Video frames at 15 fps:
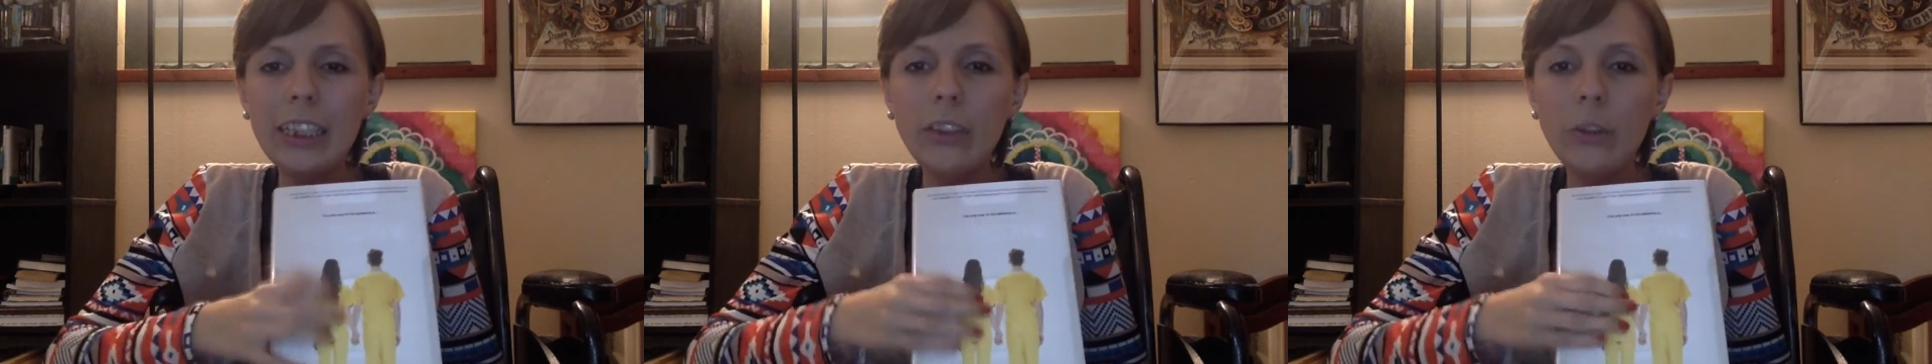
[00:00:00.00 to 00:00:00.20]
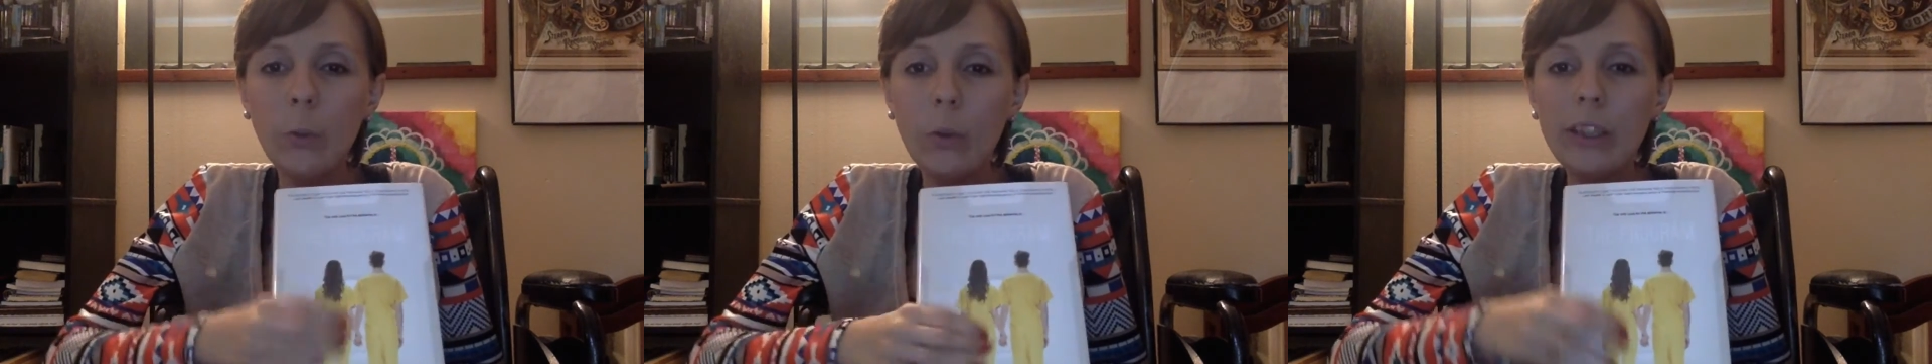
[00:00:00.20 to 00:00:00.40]

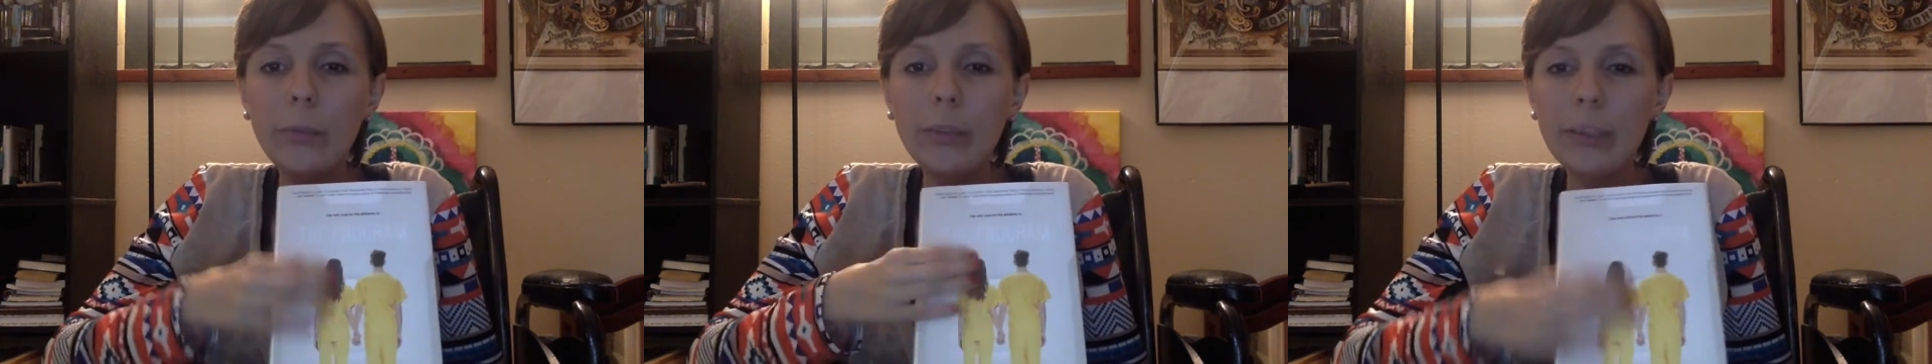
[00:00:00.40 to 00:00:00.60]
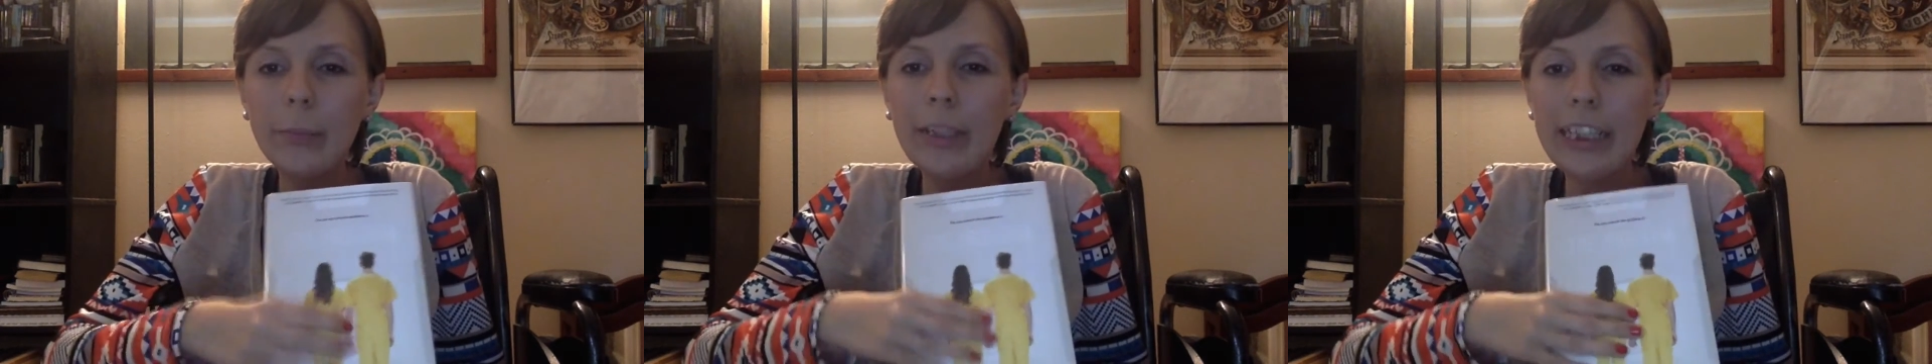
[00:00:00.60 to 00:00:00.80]
annoyed
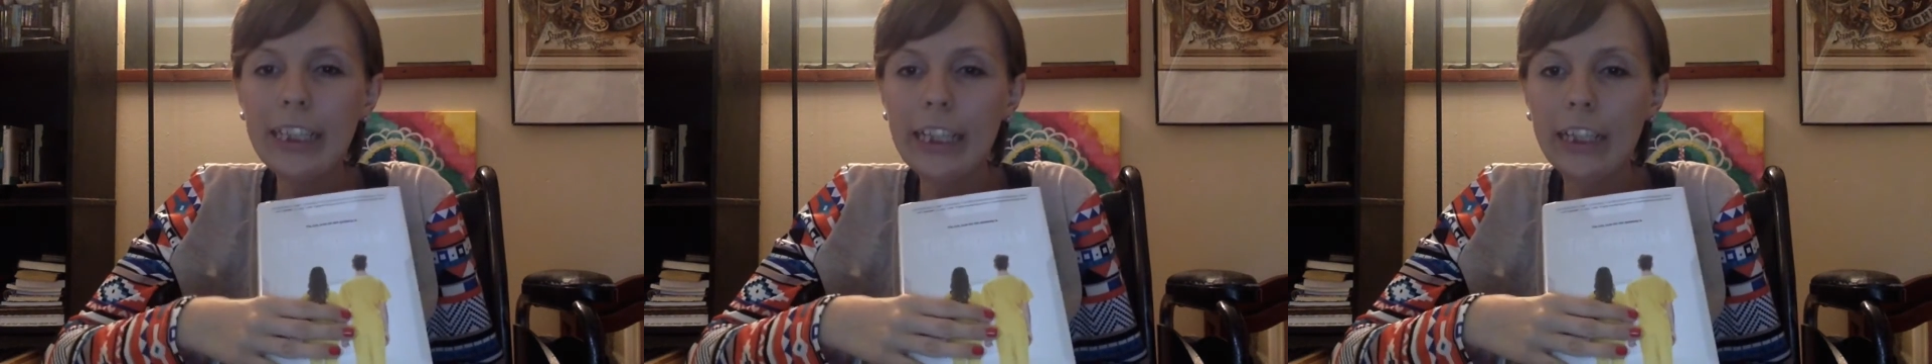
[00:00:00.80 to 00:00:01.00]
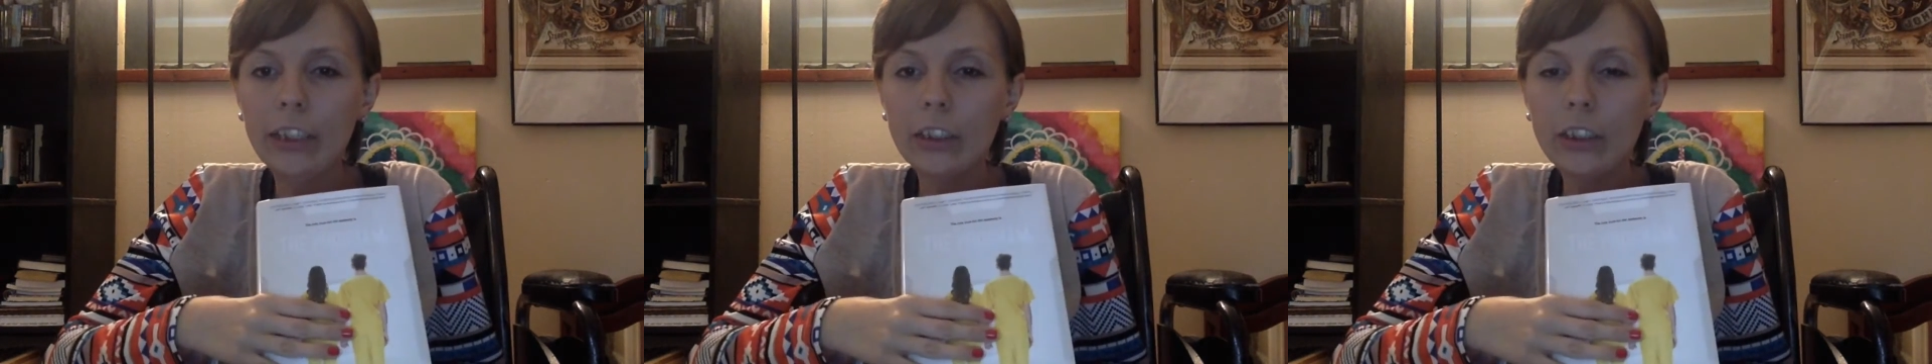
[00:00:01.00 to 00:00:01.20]
with the main
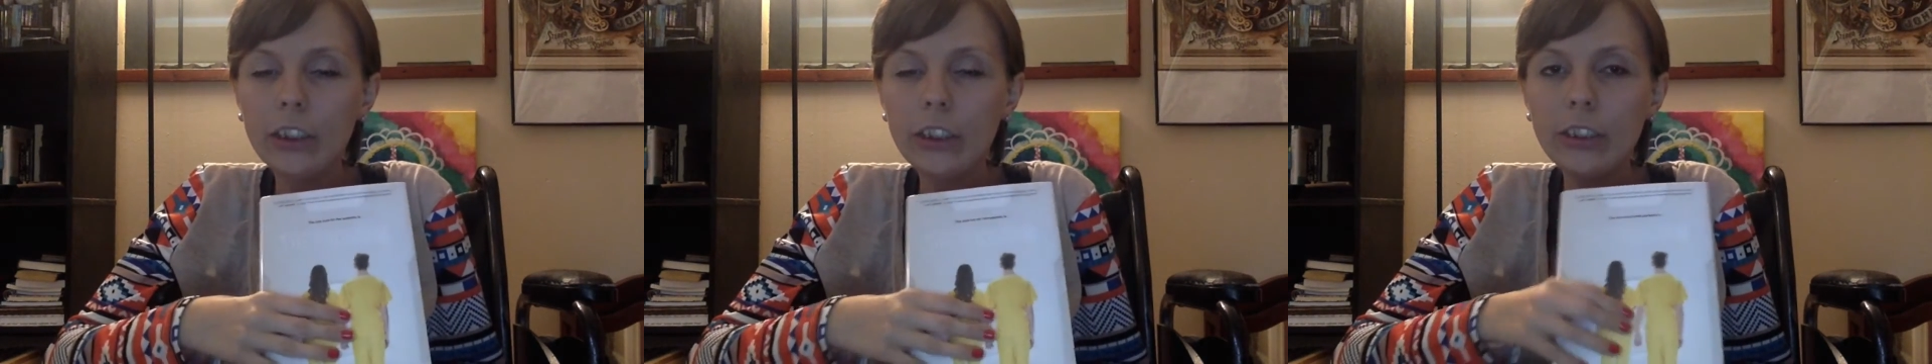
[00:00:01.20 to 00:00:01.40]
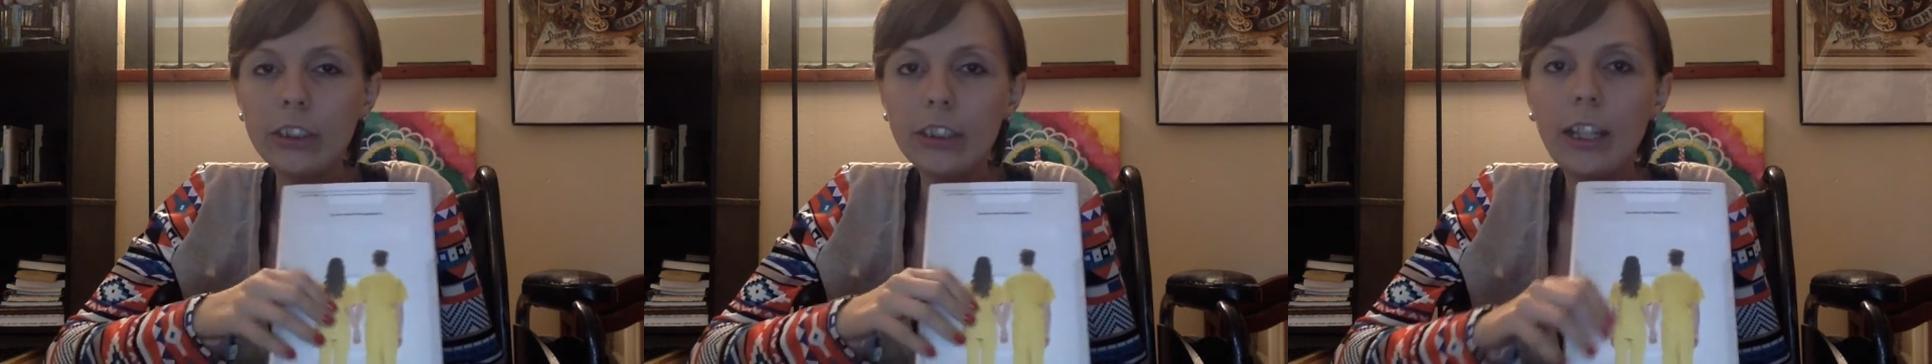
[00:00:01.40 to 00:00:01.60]

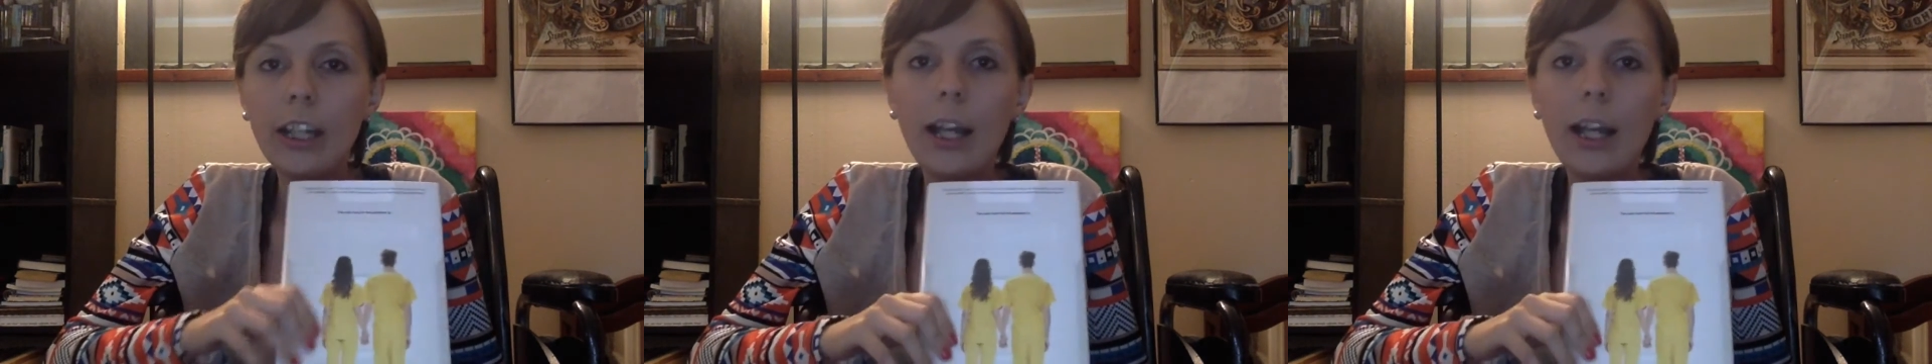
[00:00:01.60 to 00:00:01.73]
characters